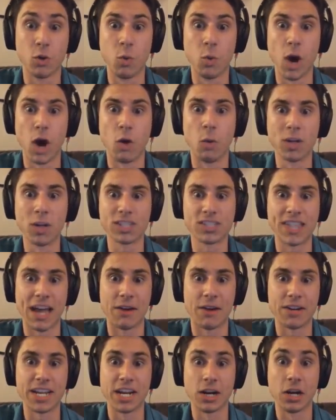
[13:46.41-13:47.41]
Whoa, what's
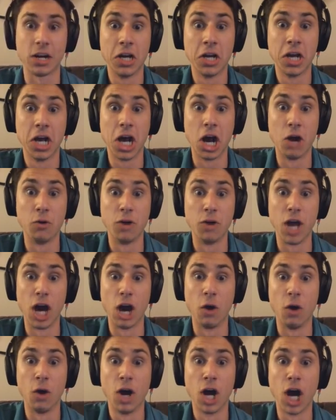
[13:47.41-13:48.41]
down here? Oh,
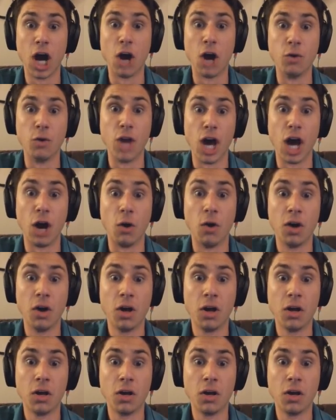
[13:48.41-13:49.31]
no. Oh, no.